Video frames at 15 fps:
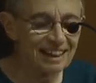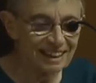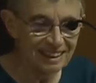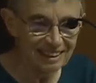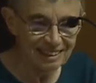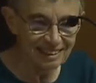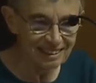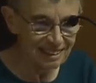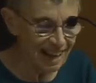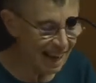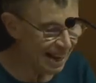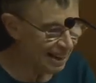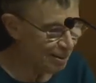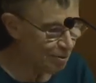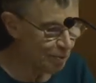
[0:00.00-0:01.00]

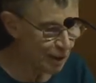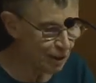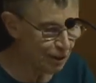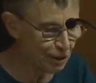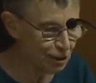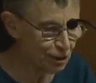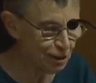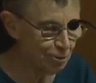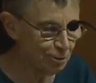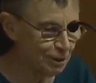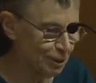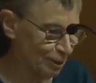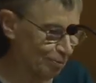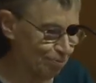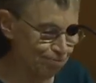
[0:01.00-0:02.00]
And because she
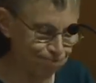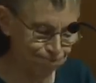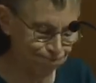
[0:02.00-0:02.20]
was